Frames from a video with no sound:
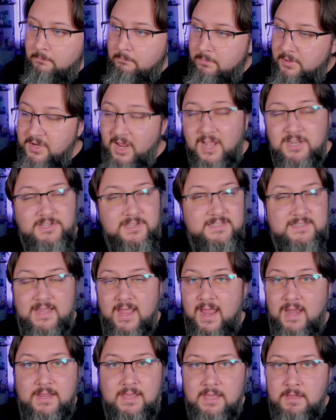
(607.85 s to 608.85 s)
But not just
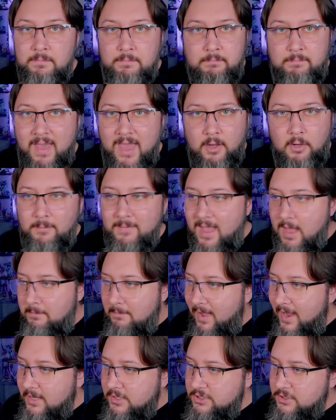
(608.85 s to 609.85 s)
any battle mat,
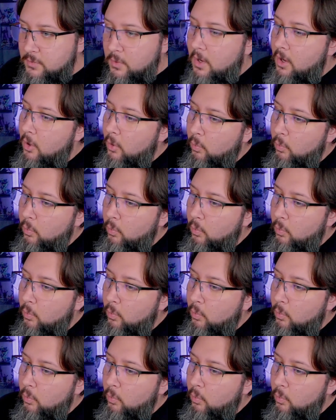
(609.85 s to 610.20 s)
mind you,